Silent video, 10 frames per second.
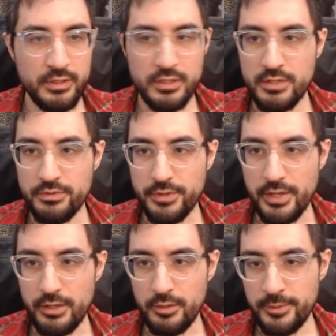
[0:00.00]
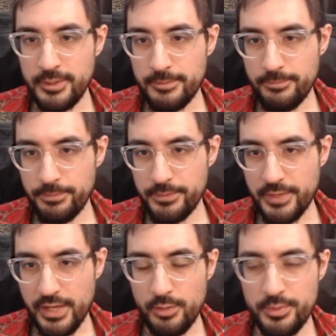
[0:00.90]
And for the
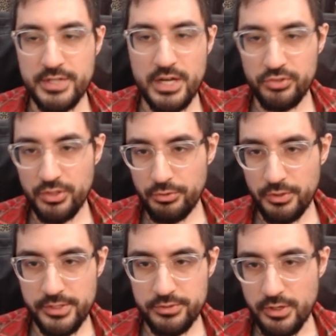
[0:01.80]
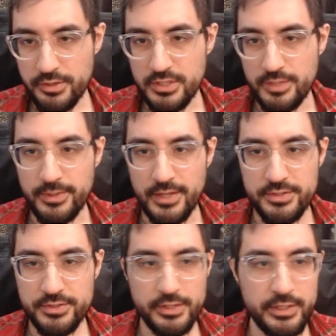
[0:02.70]
helmet's actually a really strong DPS
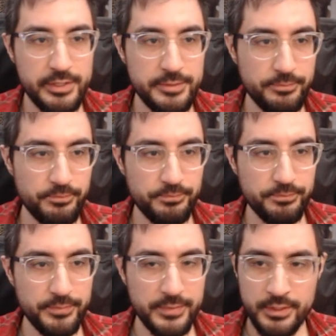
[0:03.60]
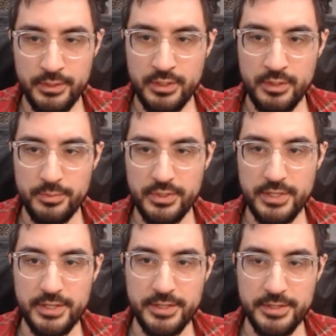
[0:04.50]
slot,
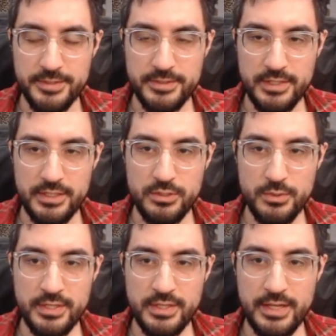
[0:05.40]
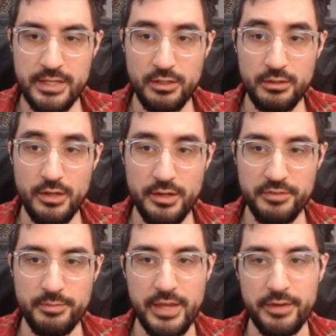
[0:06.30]
because you can get a lot
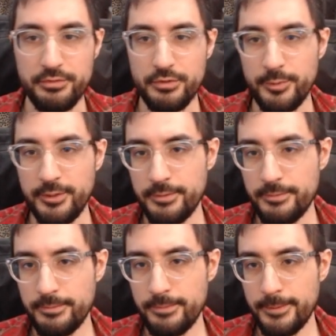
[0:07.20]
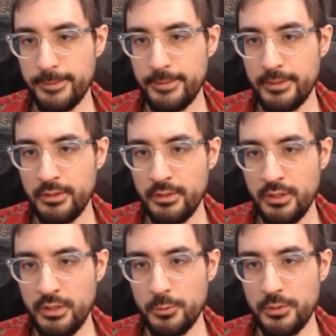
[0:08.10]
of mana from it.
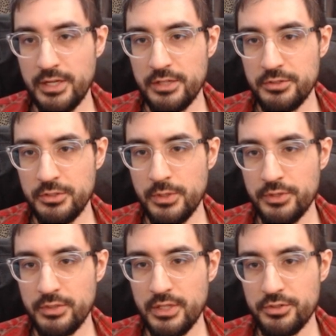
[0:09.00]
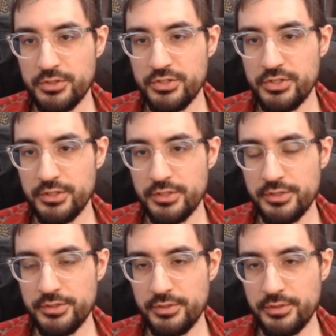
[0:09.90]
We're getting 200 energy
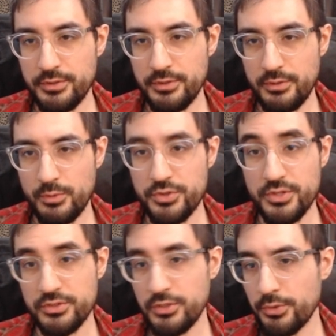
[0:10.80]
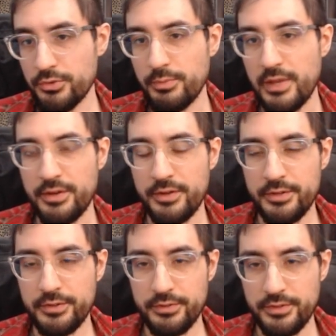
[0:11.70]
shield, which is 200
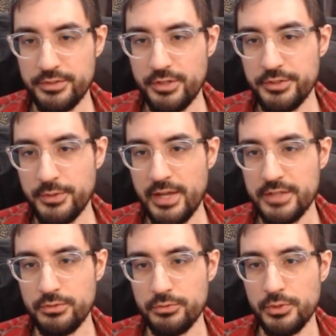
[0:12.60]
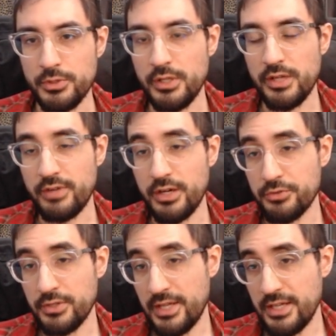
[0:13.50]
mana. This also has a roll of
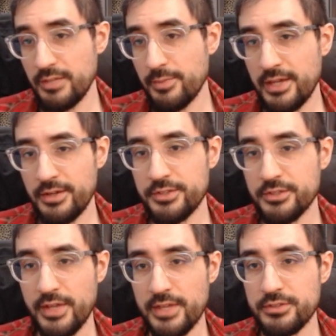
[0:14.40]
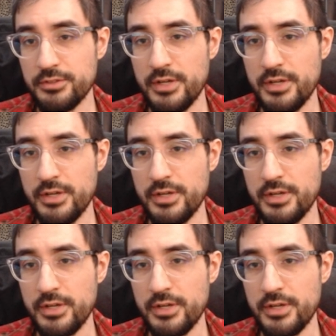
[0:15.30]
180 mana, so that's